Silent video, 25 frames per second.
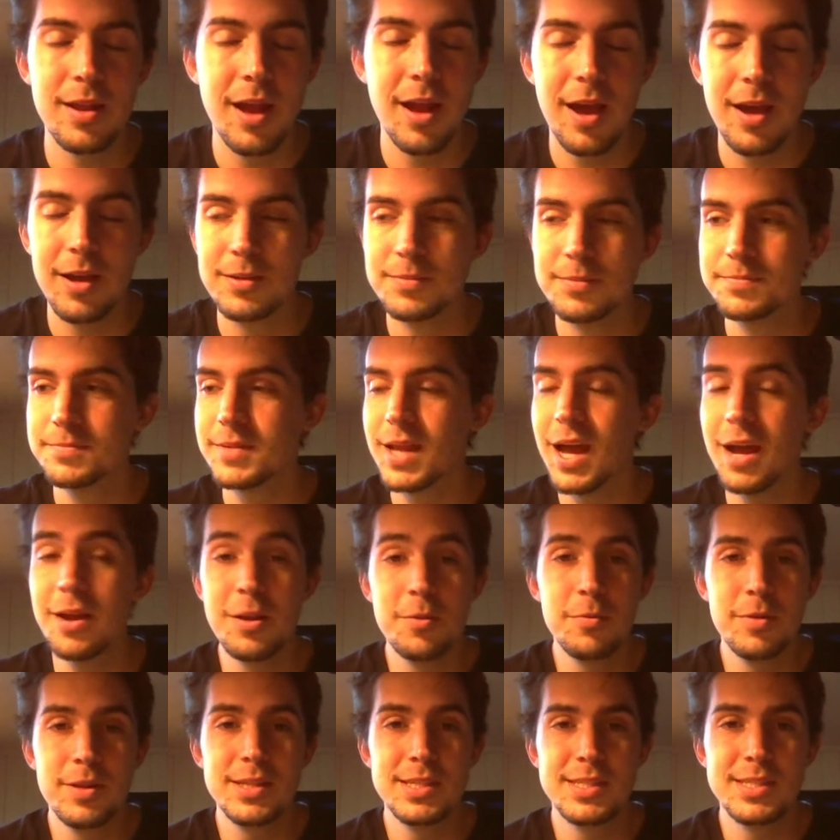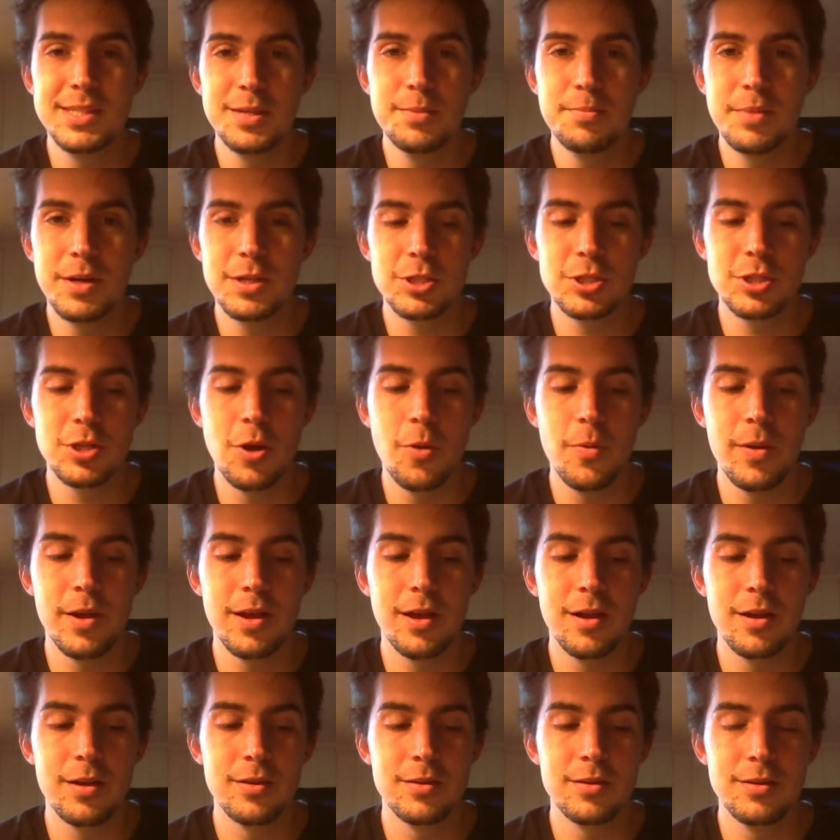I didn't really see much
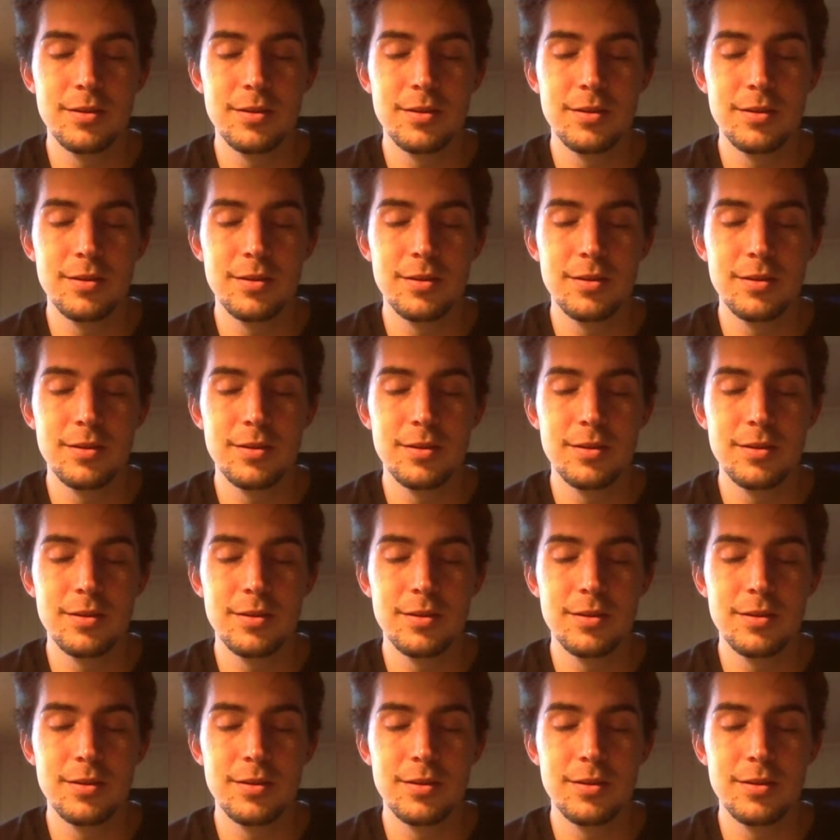going,